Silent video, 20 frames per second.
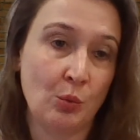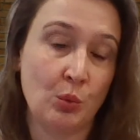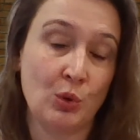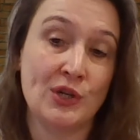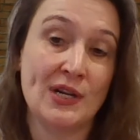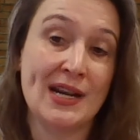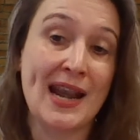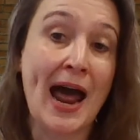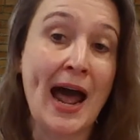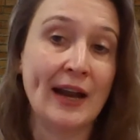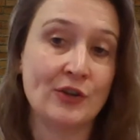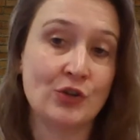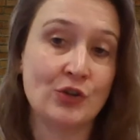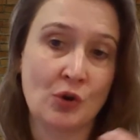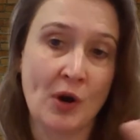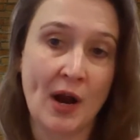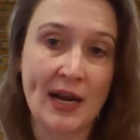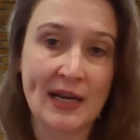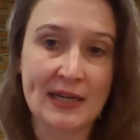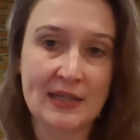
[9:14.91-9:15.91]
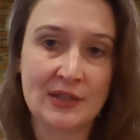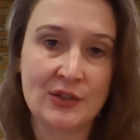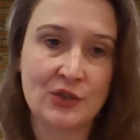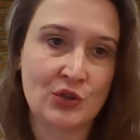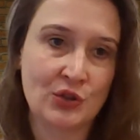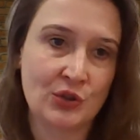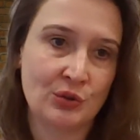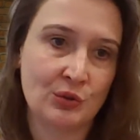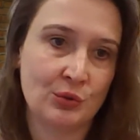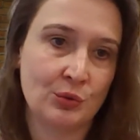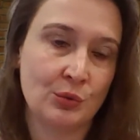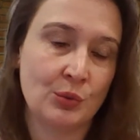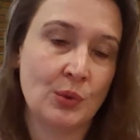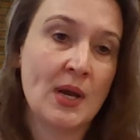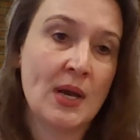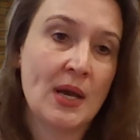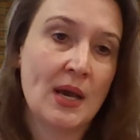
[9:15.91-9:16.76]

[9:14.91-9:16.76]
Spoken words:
we're not trying to